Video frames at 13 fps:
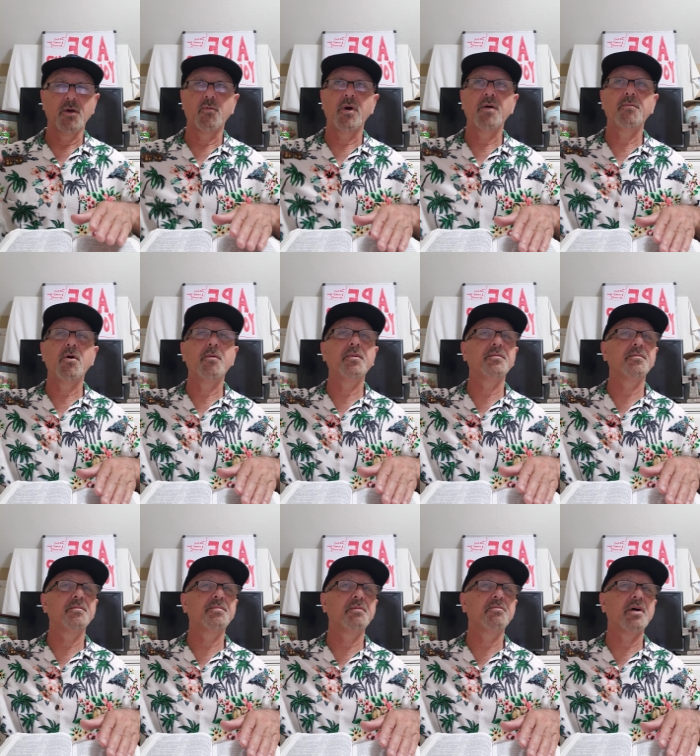One
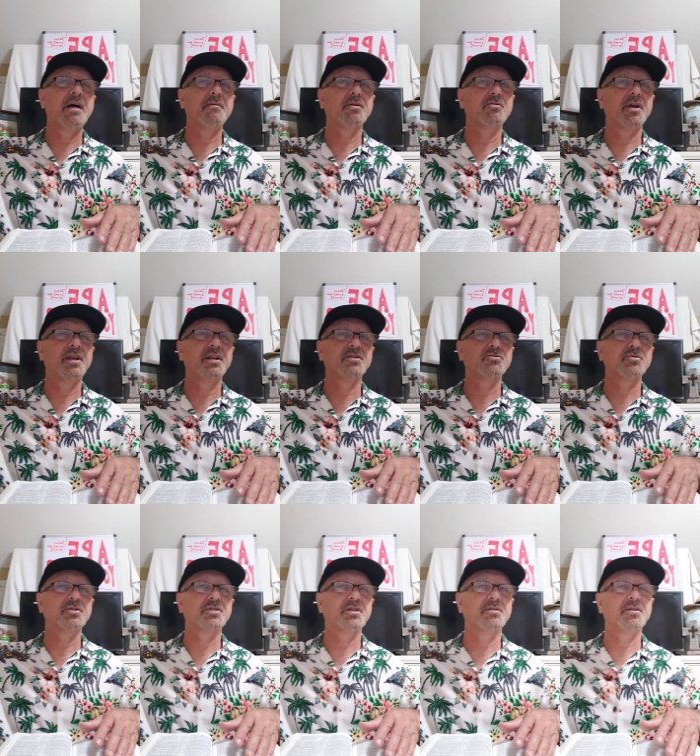moment people have a great
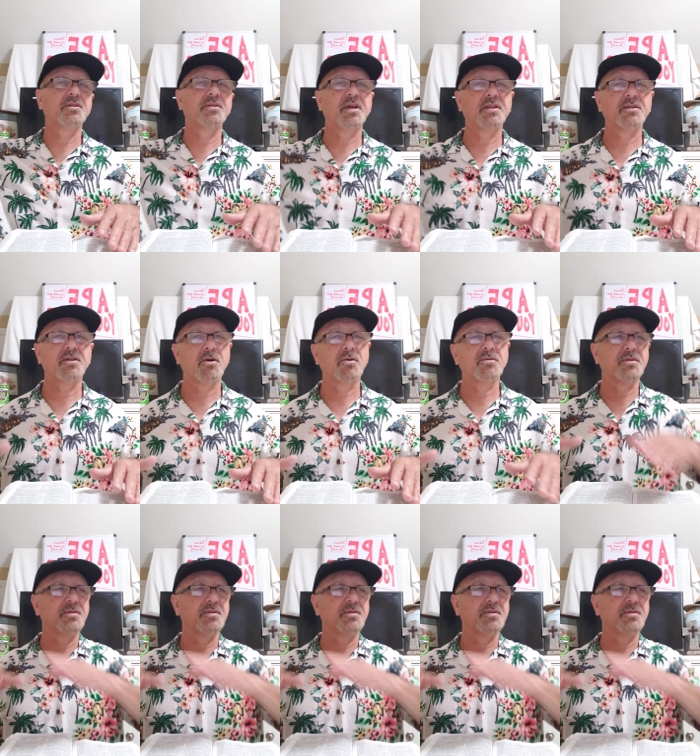interest in, then they don't,